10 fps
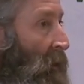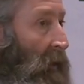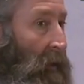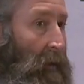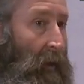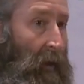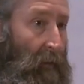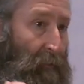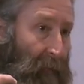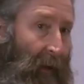It, it
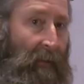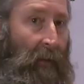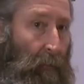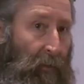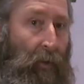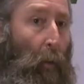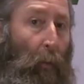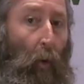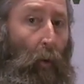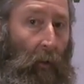affects him so
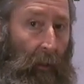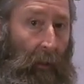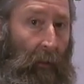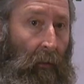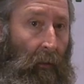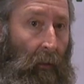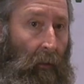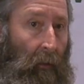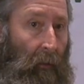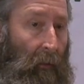poorly
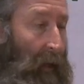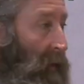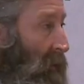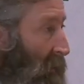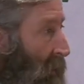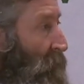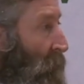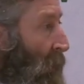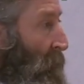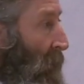that it keeps
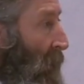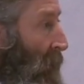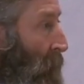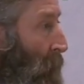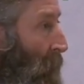him up at night.